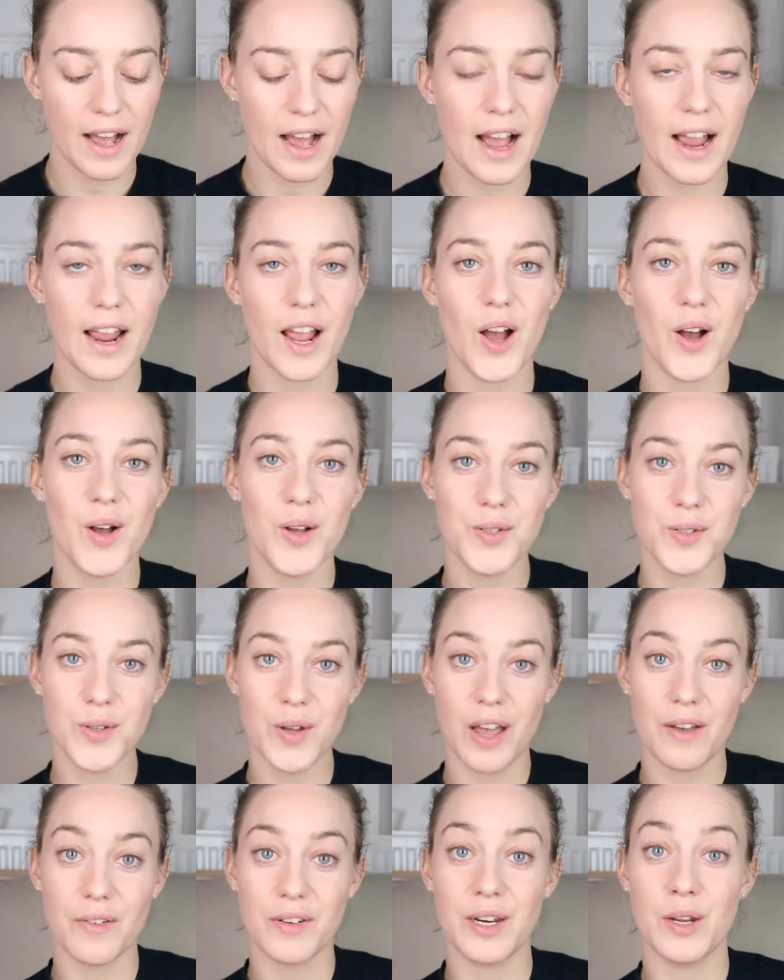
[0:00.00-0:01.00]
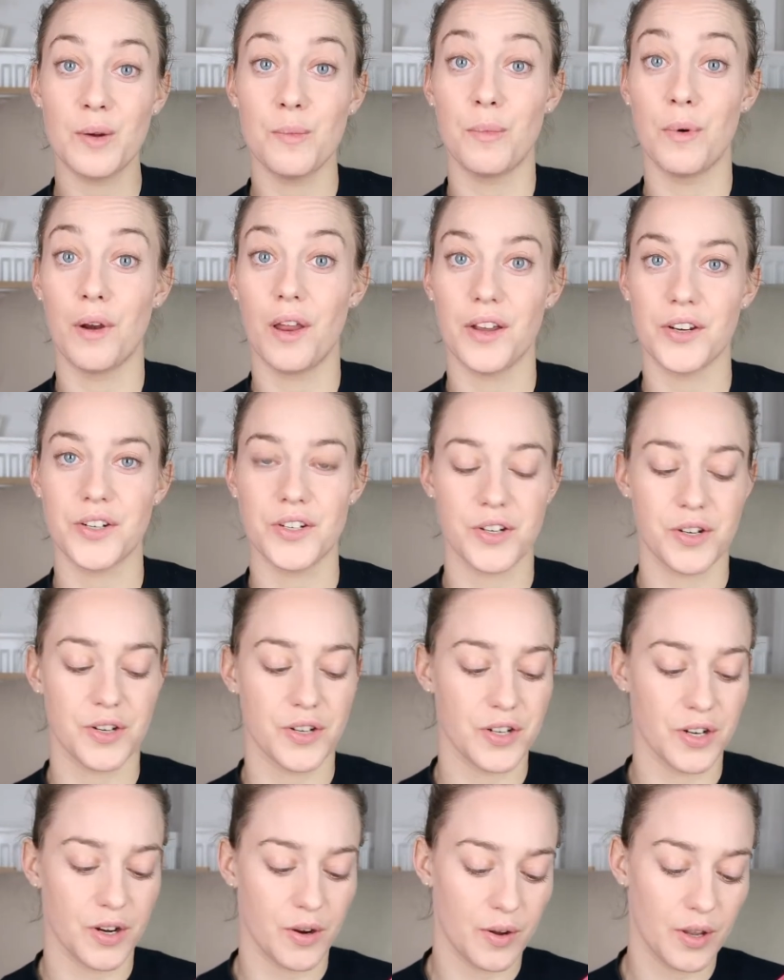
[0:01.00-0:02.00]
I also have a new blush to
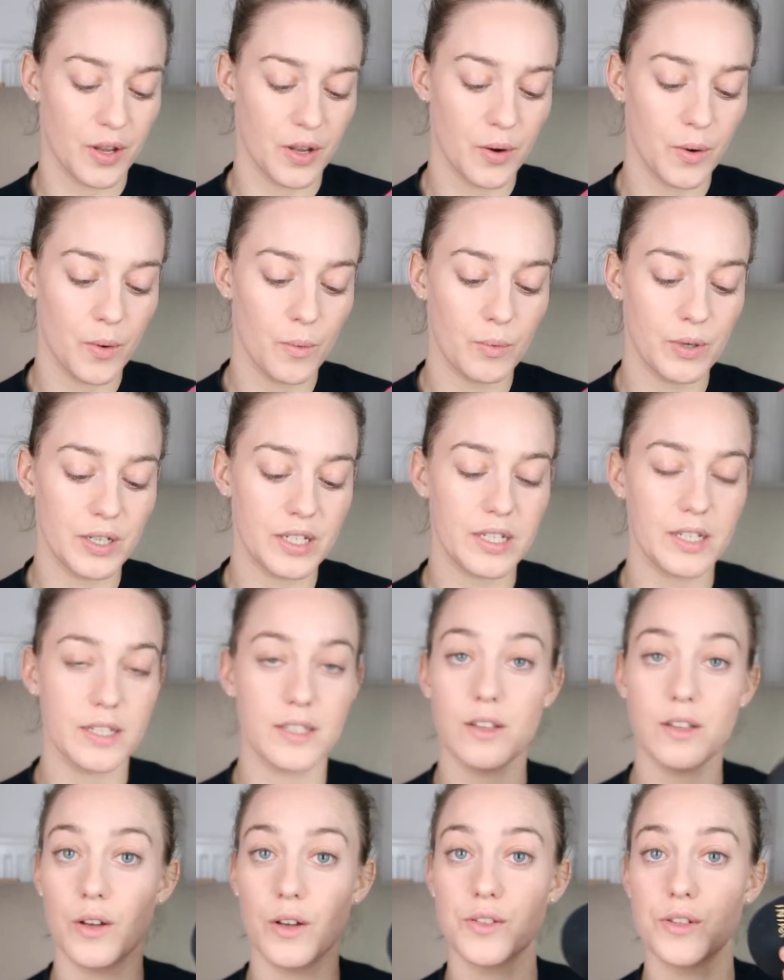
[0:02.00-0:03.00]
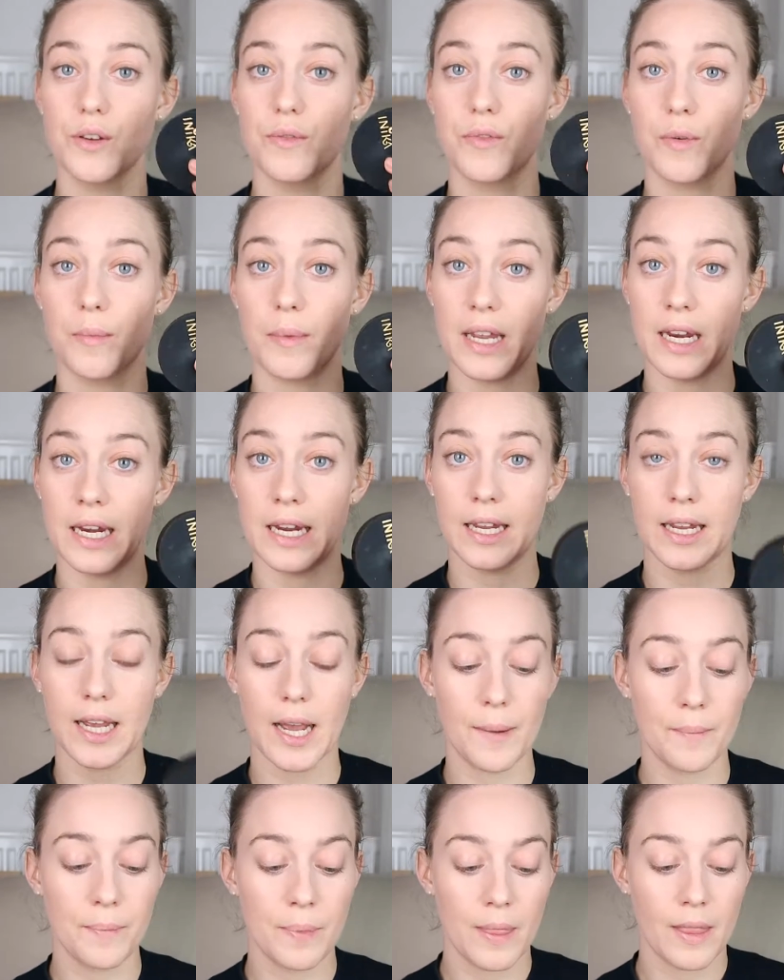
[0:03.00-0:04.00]
show you, which also from
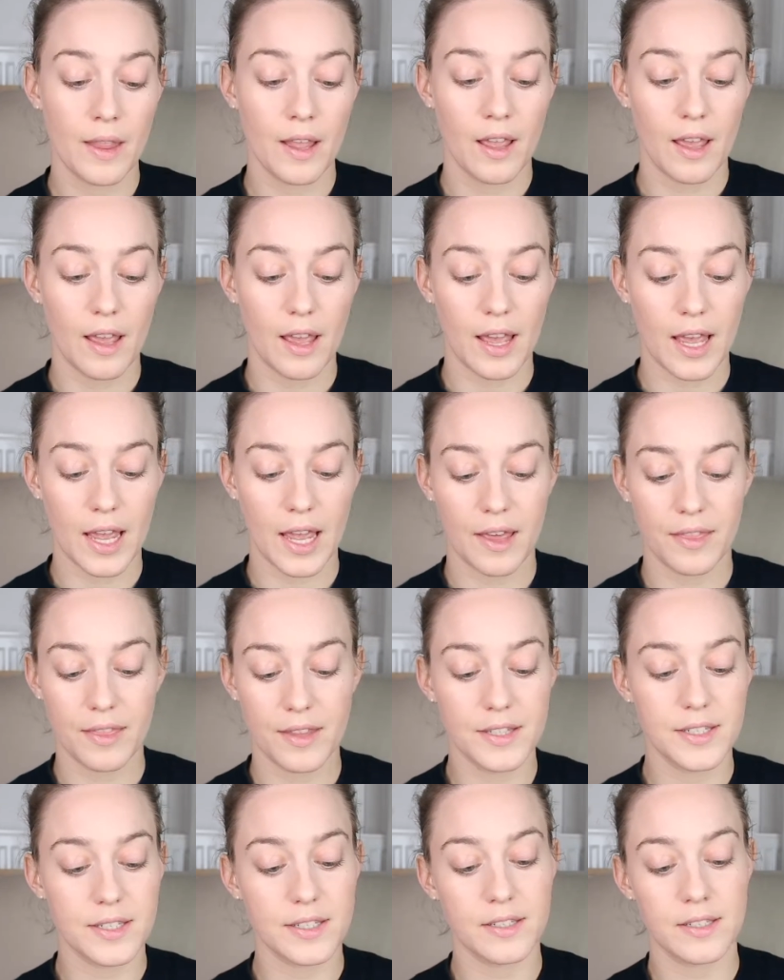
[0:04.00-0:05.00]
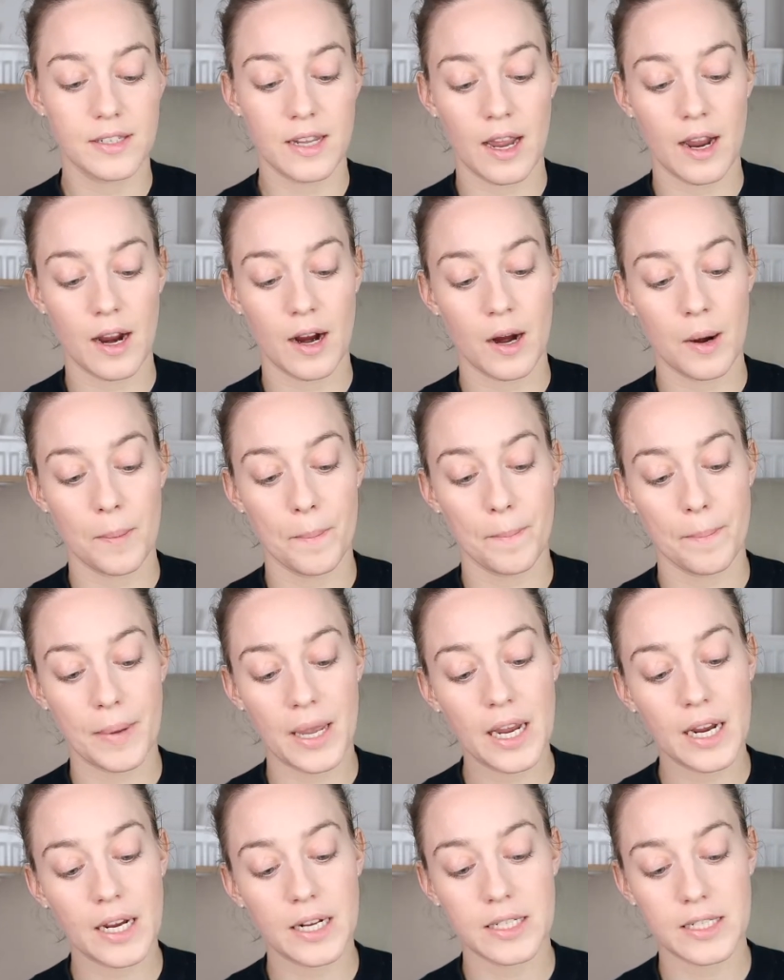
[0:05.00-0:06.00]
Inika. And this is their
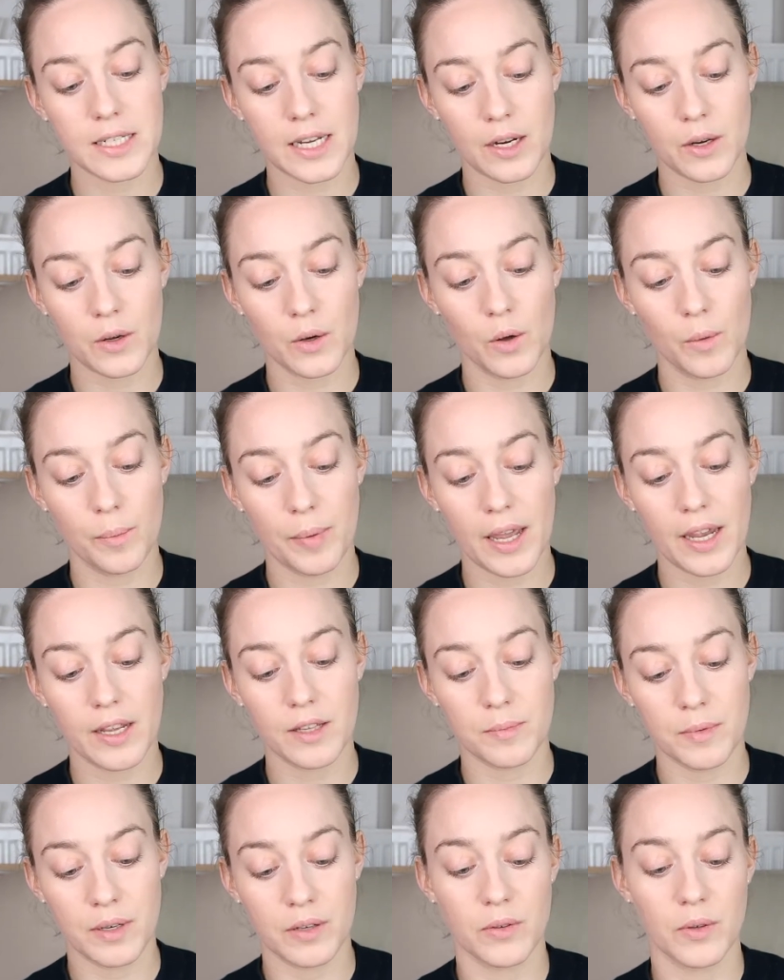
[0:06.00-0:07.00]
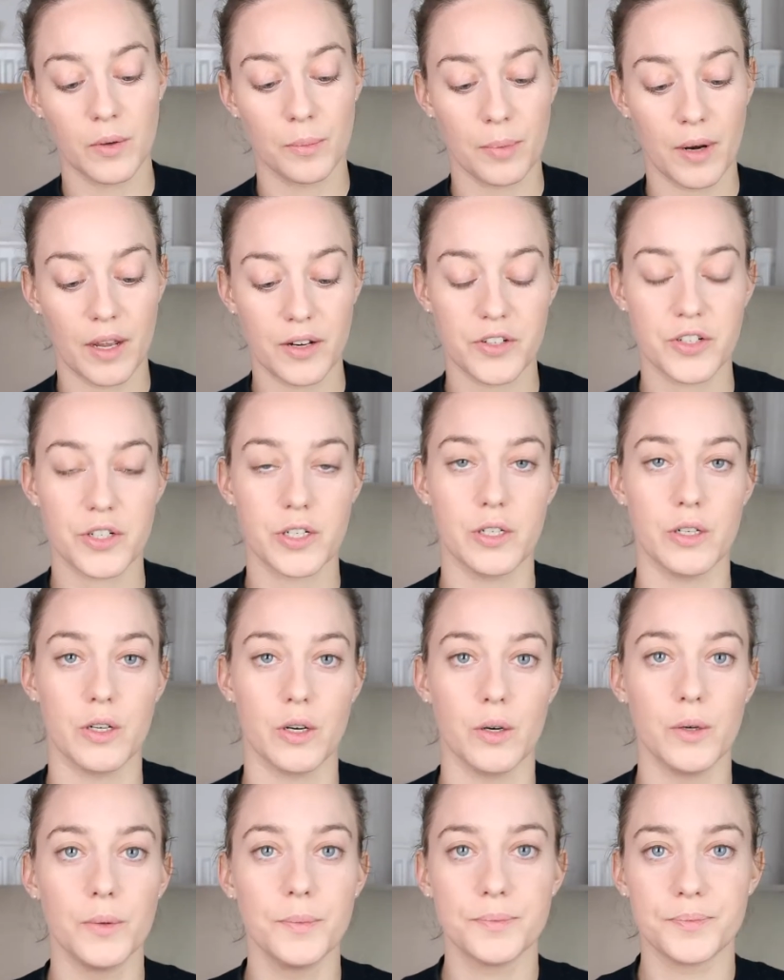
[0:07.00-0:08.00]
Pink Tickle Baked Mineral Blush
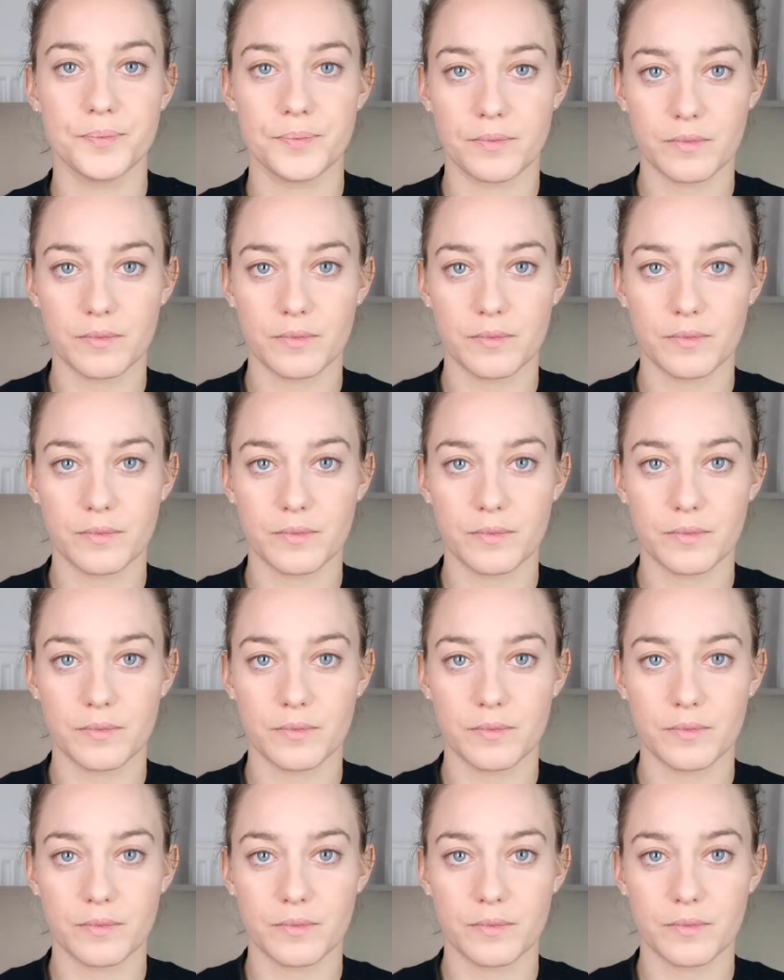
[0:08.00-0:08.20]
Duo.